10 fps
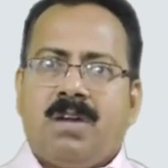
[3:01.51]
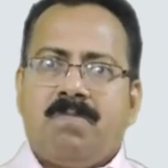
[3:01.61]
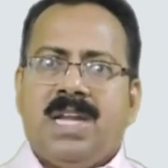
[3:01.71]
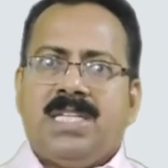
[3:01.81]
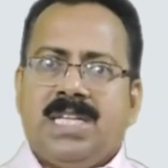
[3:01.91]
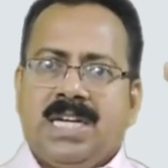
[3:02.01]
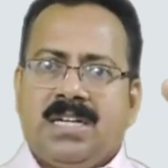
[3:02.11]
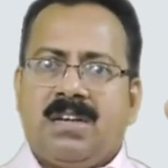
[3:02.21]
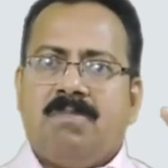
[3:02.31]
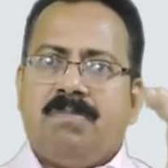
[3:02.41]
formal
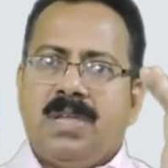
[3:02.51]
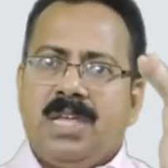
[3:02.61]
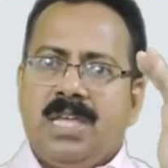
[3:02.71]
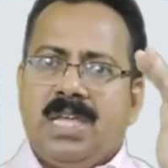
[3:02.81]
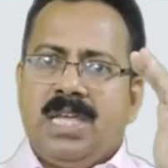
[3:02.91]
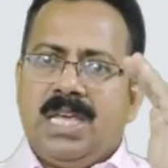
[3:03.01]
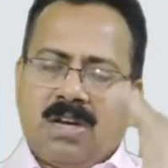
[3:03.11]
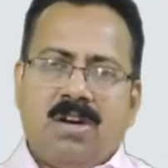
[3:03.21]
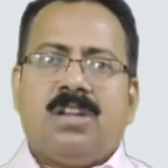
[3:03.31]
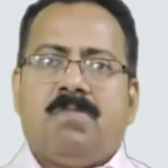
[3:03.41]
sector of
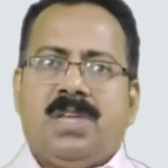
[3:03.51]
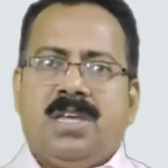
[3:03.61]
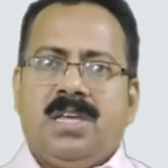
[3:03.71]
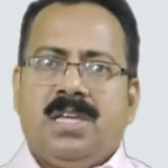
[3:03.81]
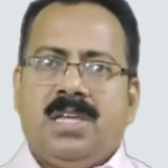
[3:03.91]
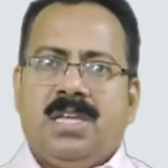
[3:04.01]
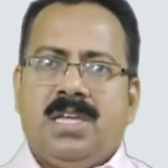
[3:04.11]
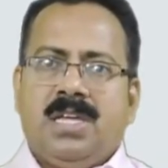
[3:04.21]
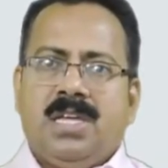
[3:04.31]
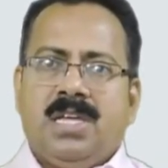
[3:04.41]
economy,
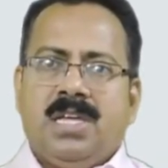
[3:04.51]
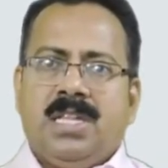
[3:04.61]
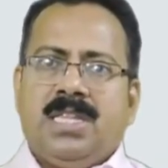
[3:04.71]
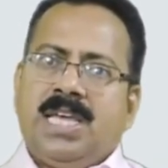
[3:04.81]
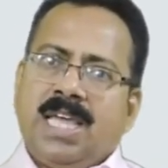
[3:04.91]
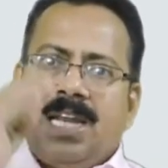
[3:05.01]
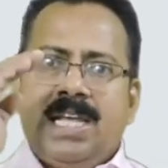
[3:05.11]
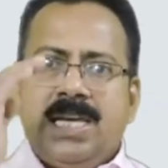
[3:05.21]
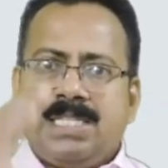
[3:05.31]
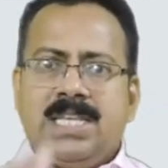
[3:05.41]
they
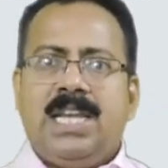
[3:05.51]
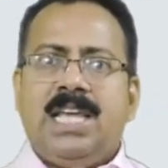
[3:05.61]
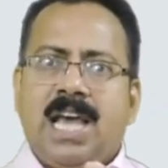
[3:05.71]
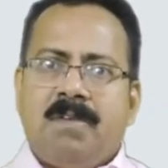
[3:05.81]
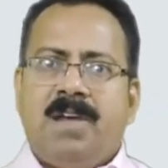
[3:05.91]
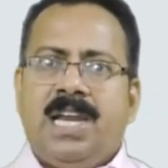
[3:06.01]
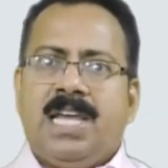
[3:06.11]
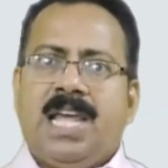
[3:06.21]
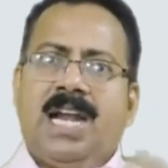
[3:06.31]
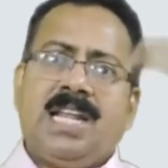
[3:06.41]
can easily
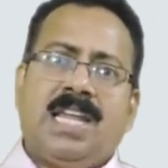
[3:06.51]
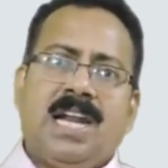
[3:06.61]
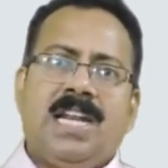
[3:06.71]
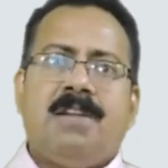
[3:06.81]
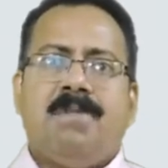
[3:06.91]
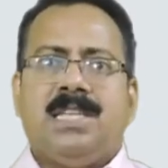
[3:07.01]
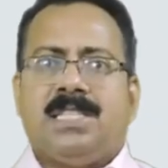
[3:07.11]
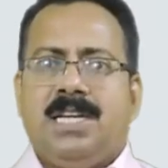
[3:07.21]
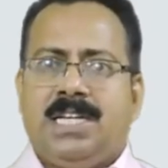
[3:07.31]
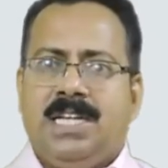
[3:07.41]
avail credit
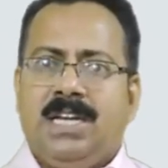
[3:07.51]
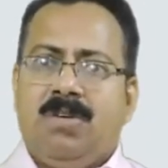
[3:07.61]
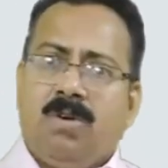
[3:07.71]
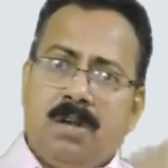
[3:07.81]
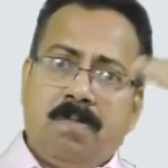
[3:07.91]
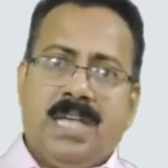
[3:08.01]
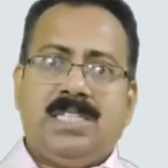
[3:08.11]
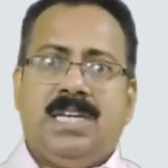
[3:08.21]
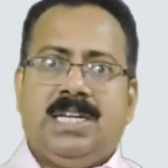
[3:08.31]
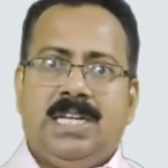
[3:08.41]
facility, loan
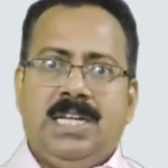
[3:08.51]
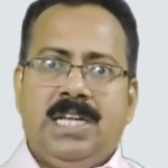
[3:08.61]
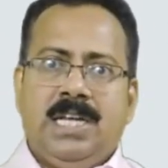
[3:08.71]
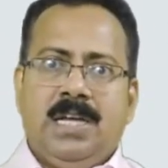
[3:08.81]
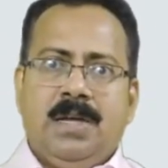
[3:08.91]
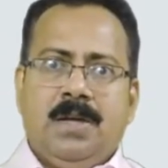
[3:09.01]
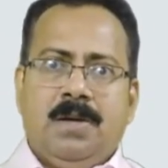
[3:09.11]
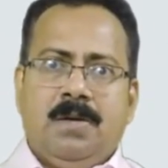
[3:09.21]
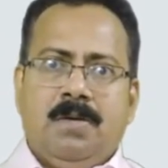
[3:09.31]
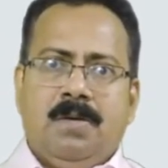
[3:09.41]
facility
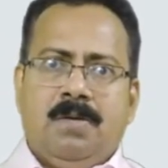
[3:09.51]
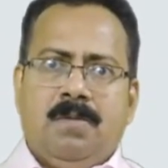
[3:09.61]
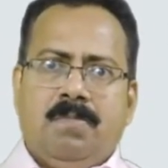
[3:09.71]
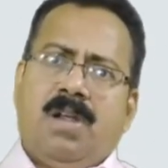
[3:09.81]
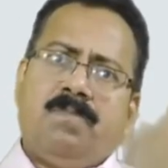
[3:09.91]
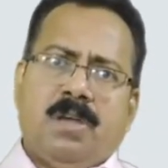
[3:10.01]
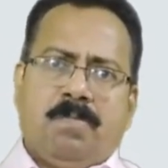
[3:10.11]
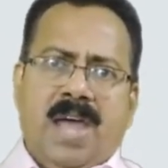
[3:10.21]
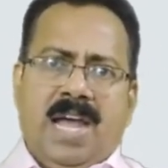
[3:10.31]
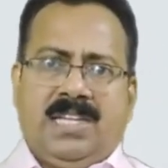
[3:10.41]
from the
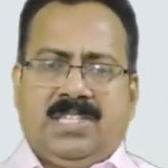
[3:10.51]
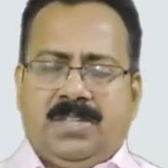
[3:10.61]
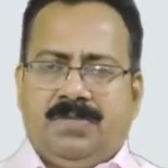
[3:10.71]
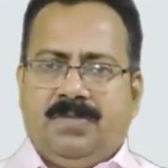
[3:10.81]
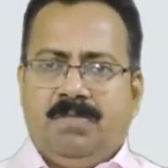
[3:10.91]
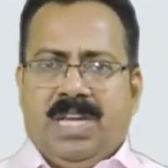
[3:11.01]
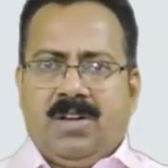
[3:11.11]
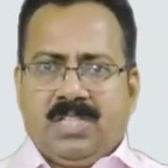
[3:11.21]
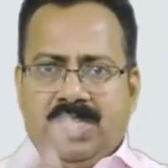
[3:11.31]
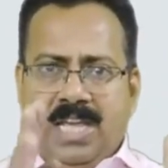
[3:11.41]
banks
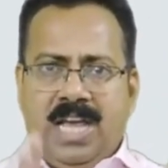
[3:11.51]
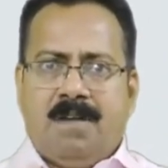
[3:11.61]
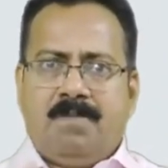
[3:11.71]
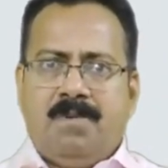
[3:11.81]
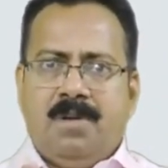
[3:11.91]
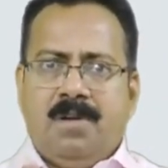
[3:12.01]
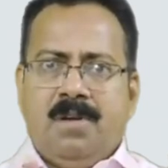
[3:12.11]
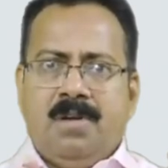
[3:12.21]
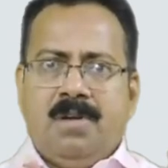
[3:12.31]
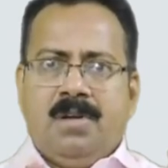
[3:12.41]
because they have
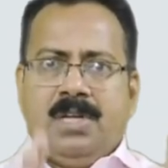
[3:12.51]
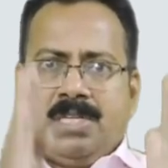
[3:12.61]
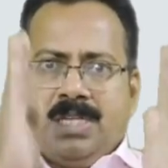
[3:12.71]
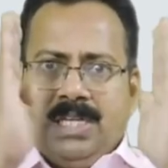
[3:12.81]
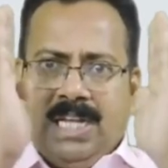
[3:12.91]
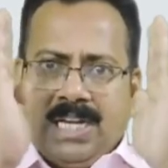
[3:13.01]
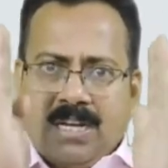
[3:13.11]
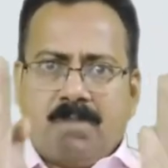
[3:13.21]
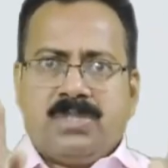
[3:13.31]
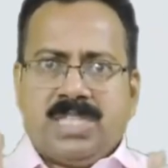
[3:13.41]

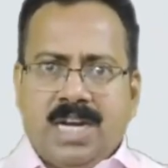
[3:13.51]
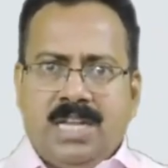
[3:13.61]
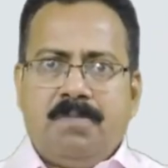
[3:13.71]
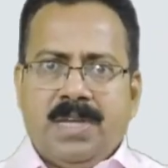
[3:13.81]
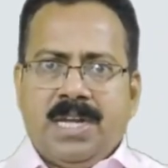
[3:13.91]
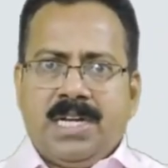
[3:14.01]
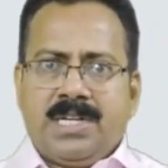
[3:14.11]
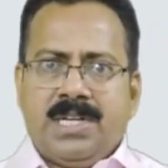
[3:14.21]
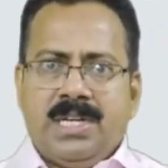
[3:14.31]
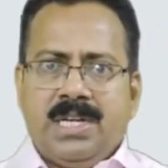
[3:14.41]
income certificate,